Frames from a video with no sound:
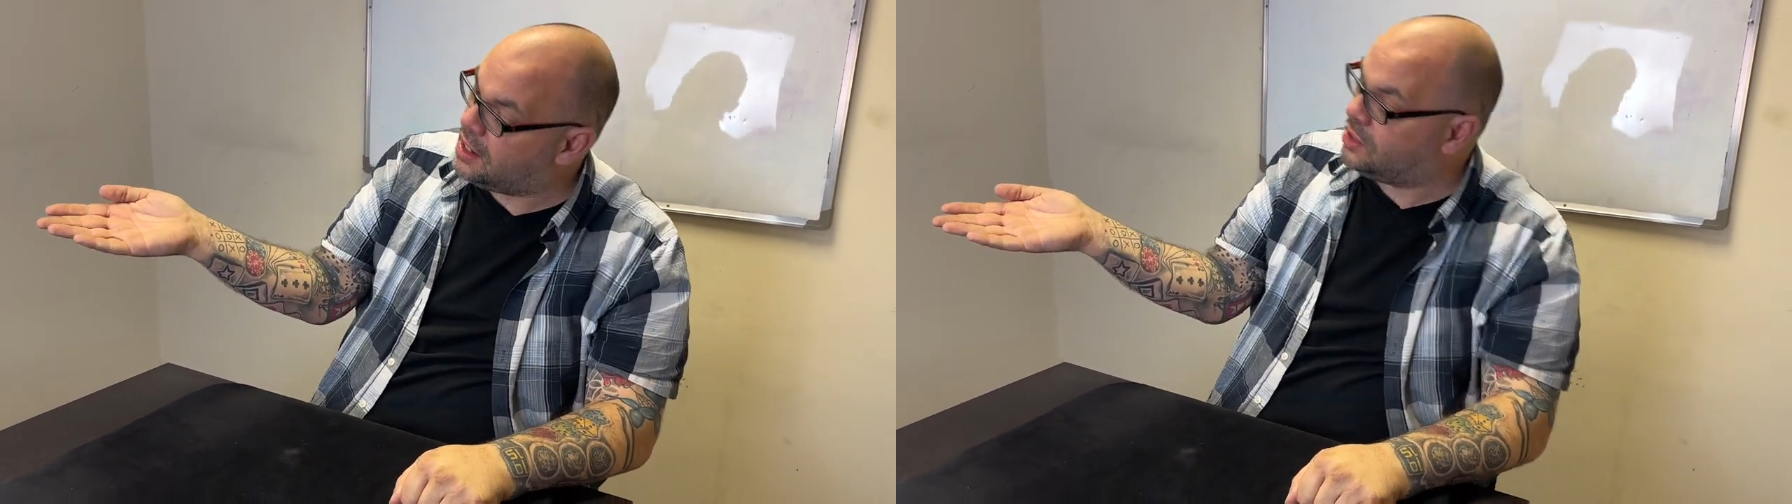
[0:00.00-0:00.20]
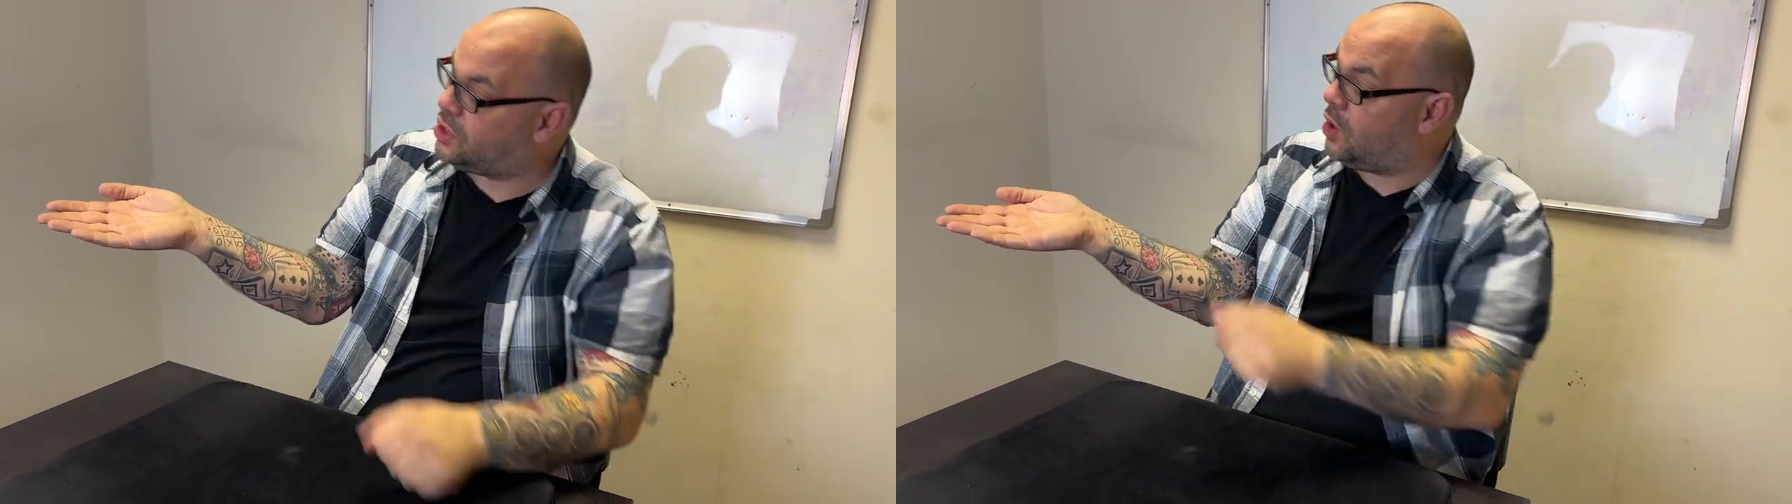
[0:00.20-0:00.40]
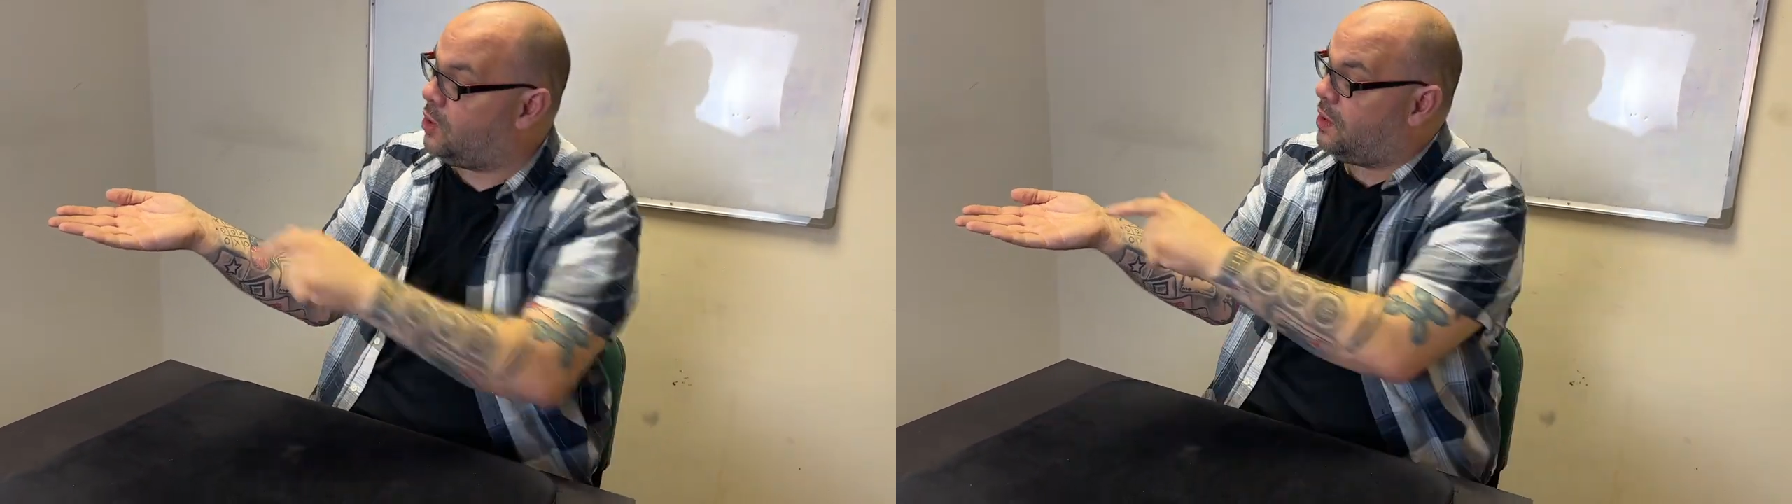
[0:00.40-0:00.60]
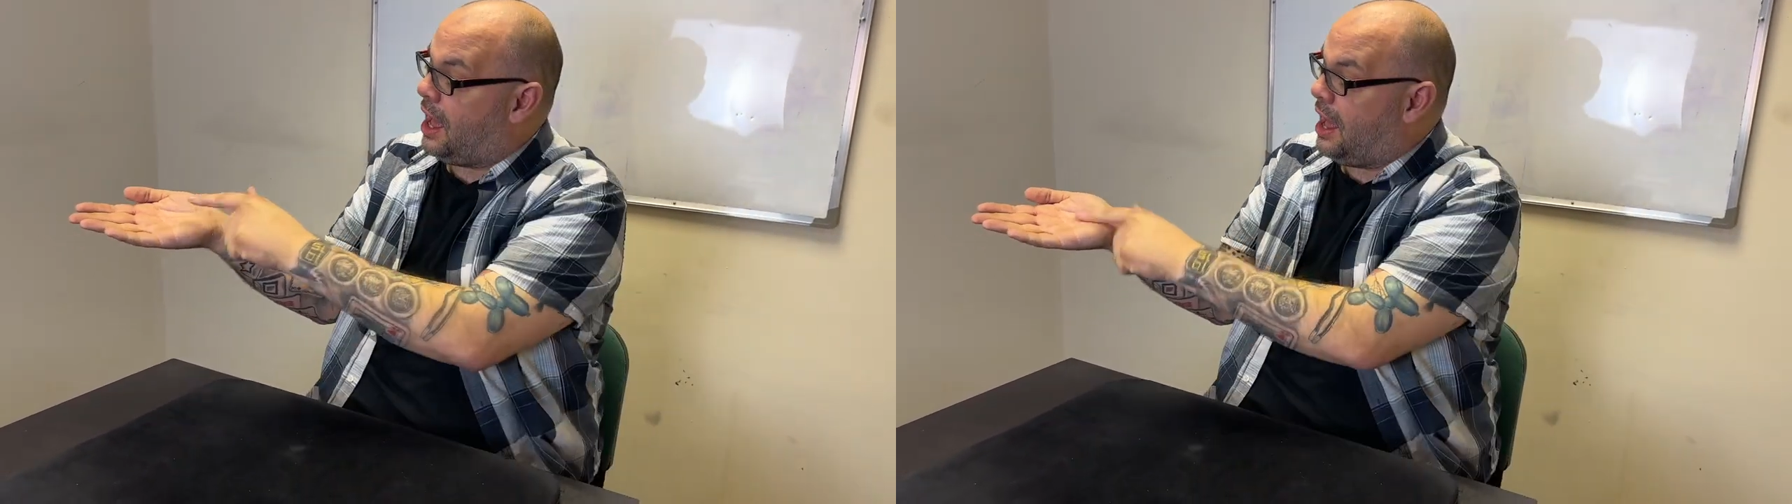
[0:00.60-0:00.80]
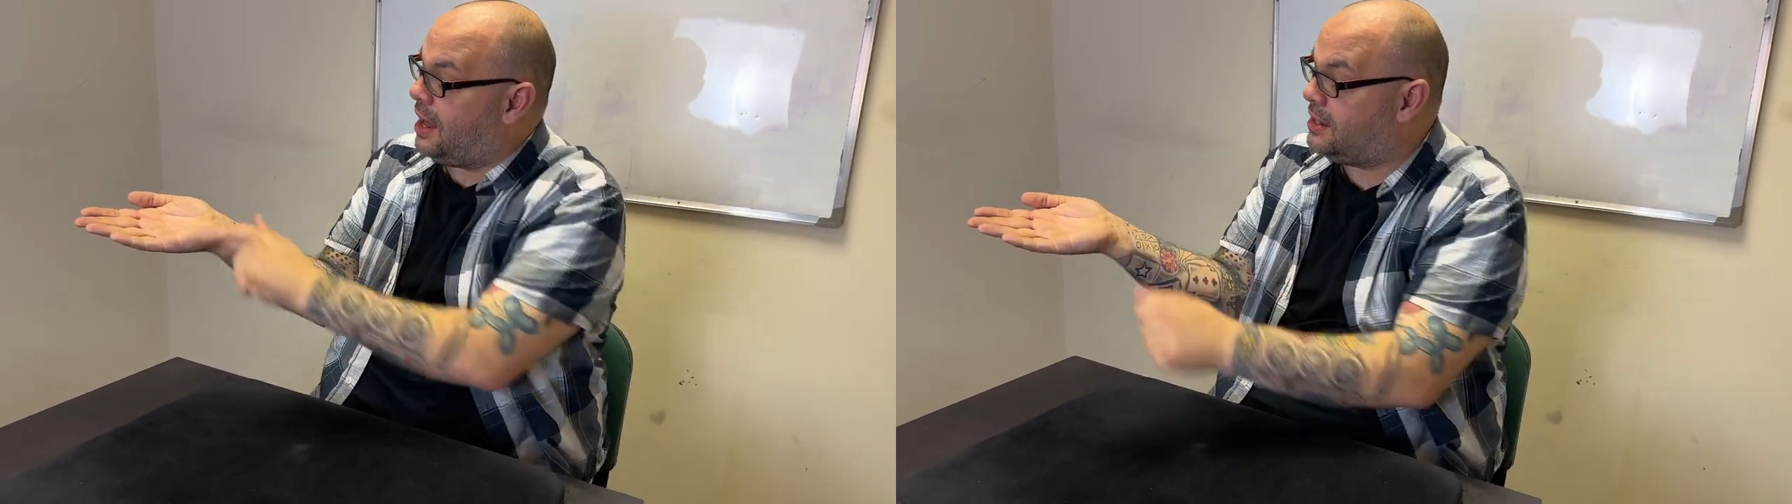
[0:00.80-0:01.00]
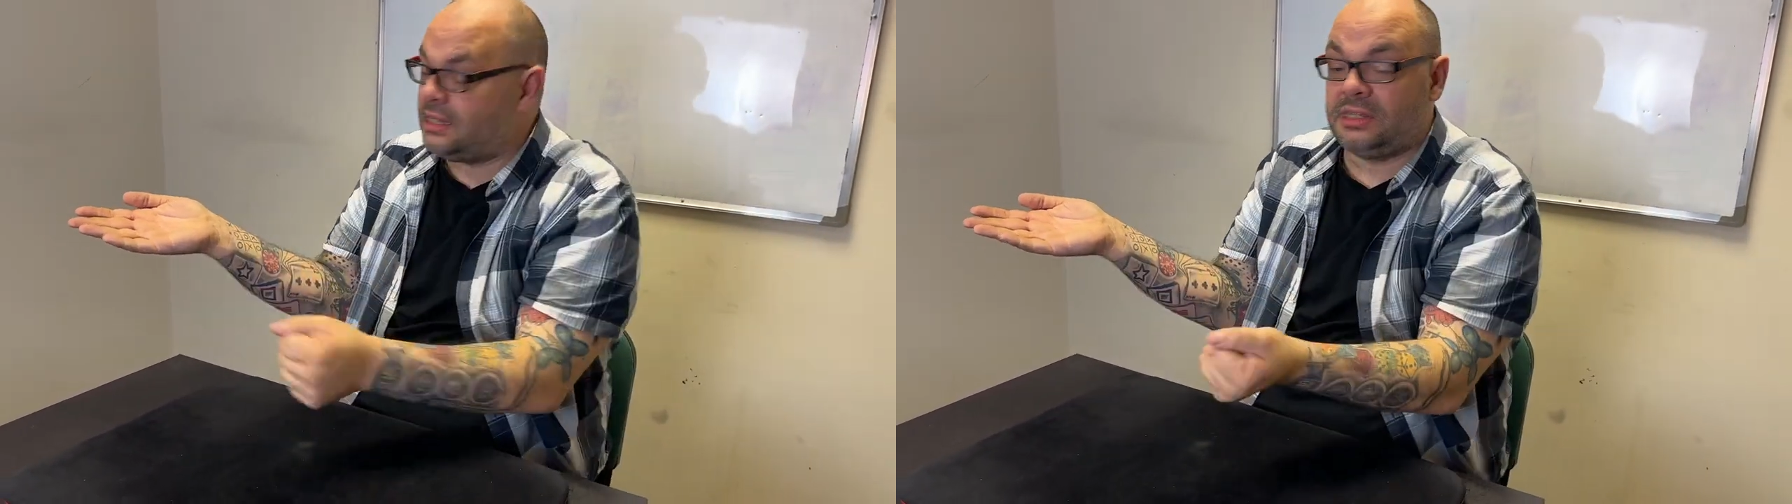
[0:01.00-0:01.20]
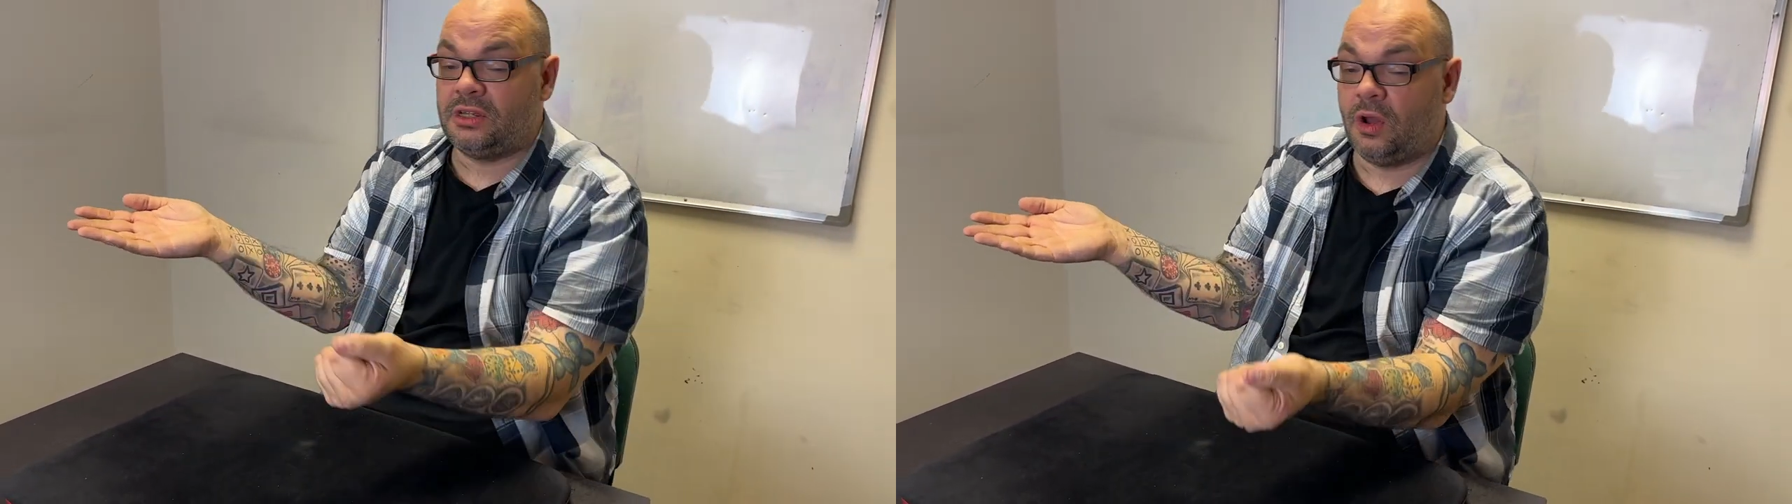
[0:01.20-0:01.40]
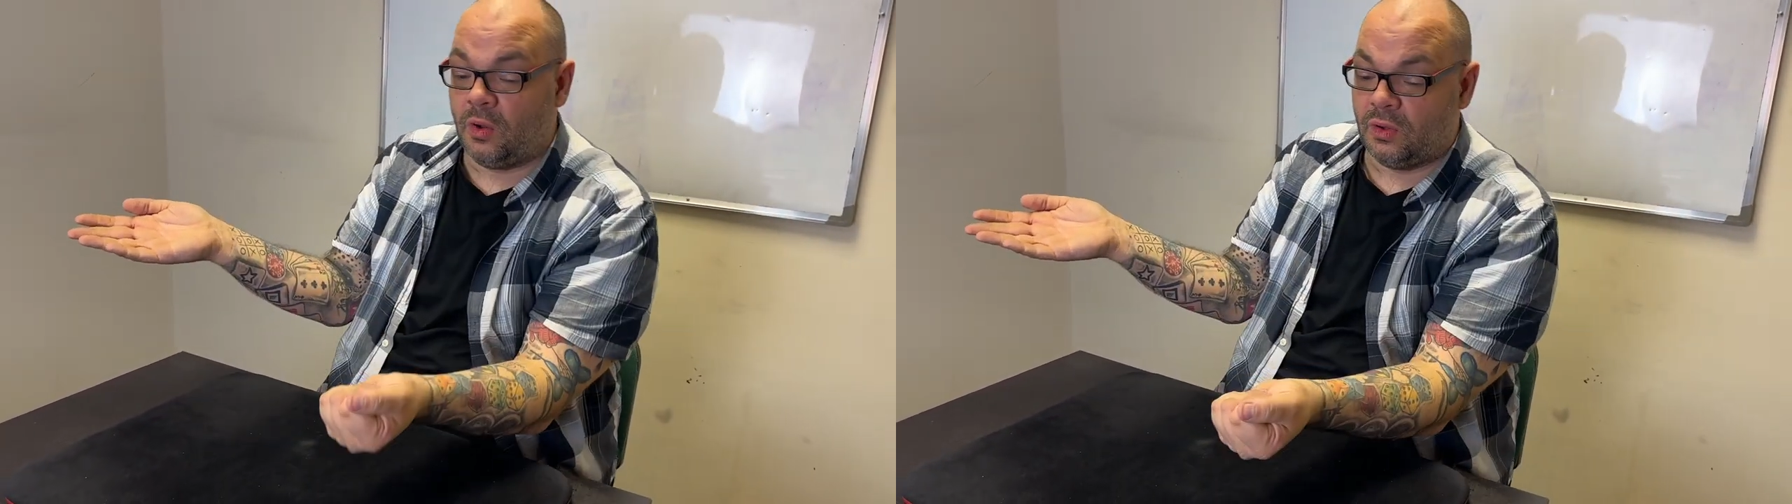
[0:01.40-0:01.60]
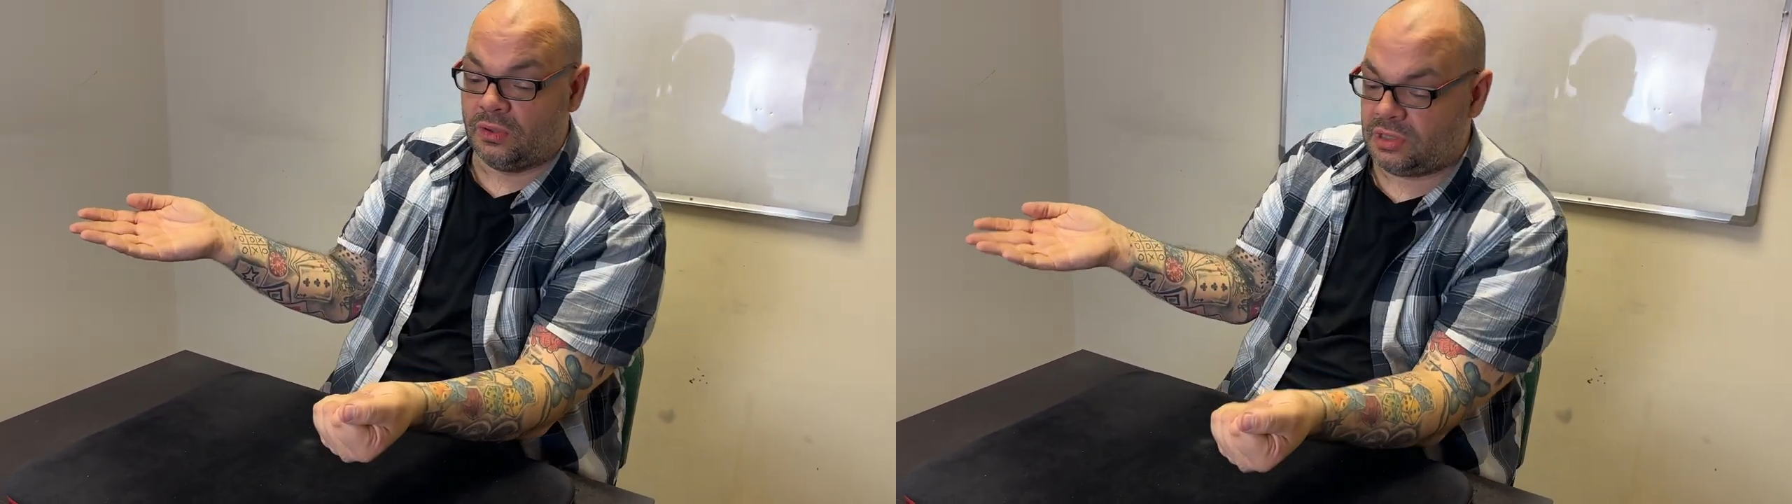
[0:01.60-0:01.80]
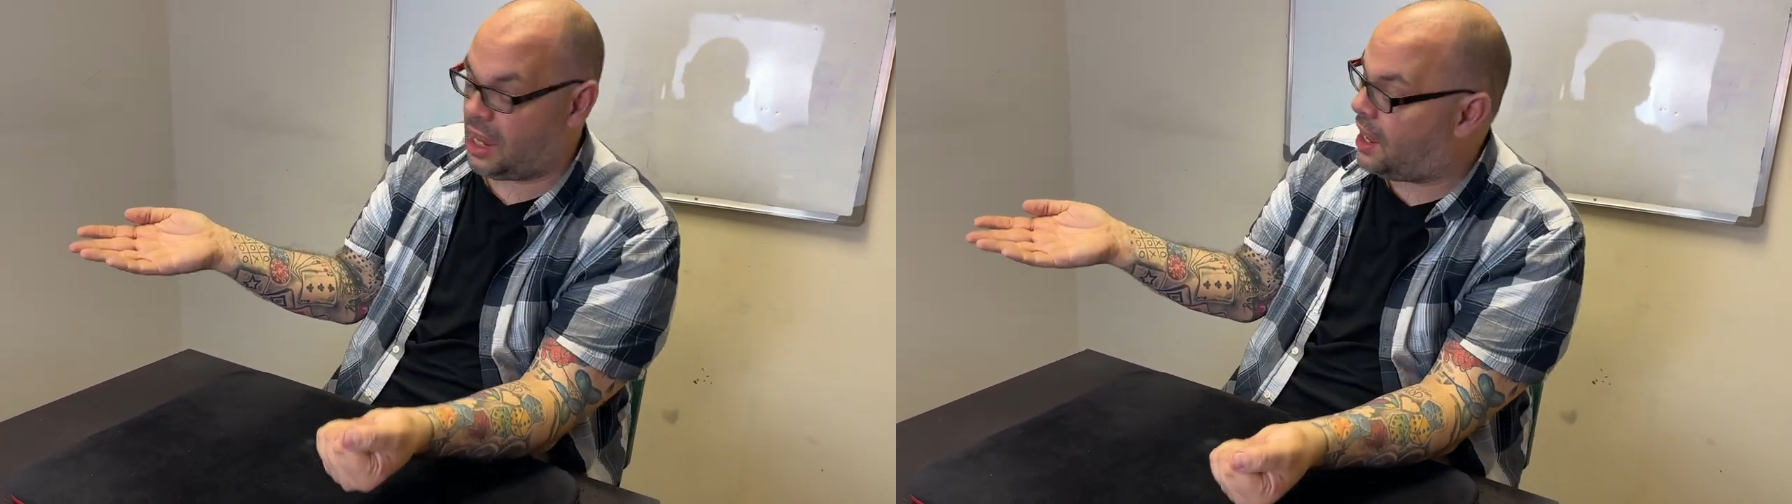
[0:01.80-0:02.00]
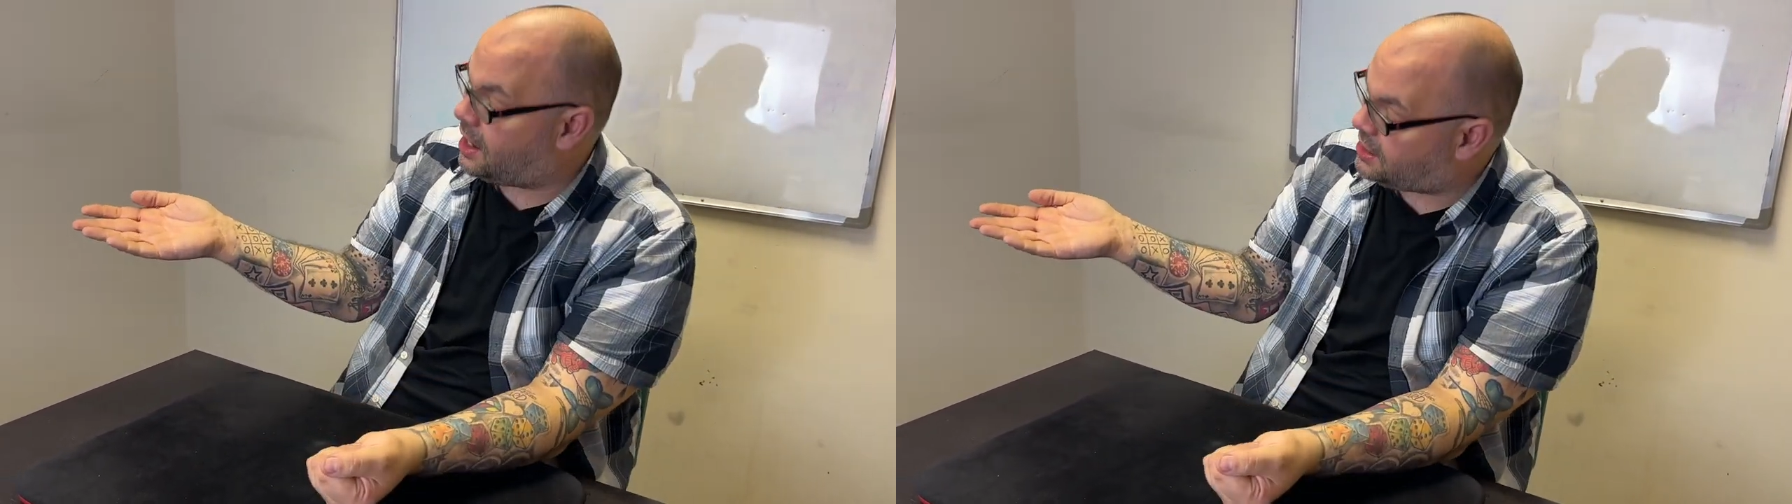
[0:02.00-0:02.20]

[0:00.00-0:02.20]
So, uh, and this is an old uh,